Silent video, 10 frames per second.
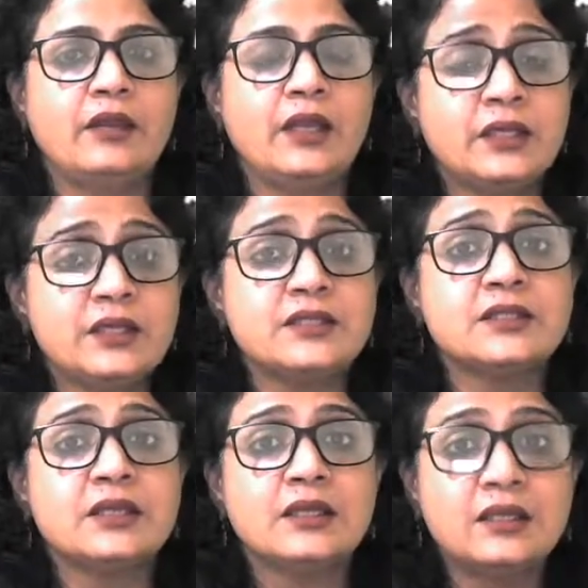It
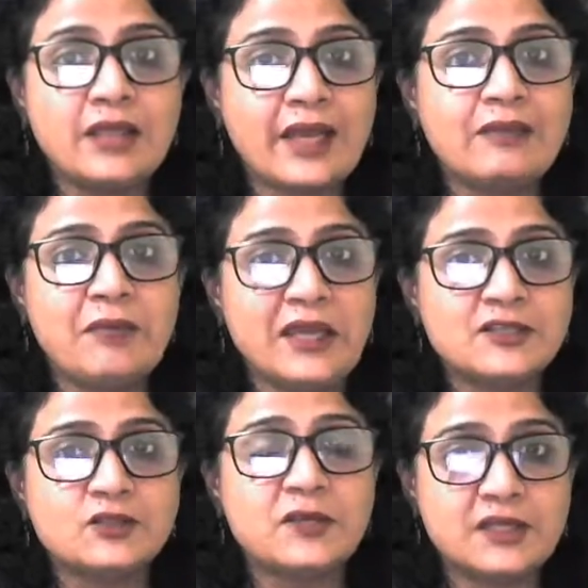is the time
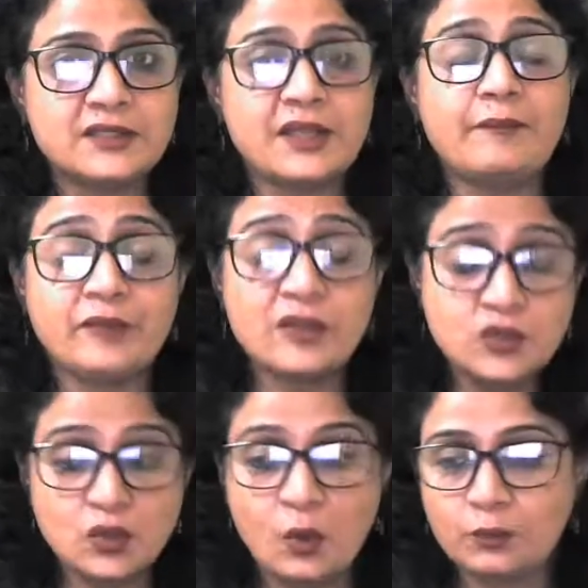management exam.
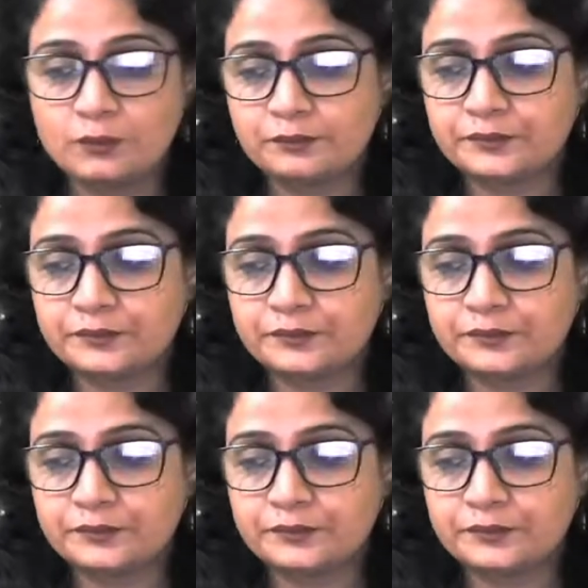So,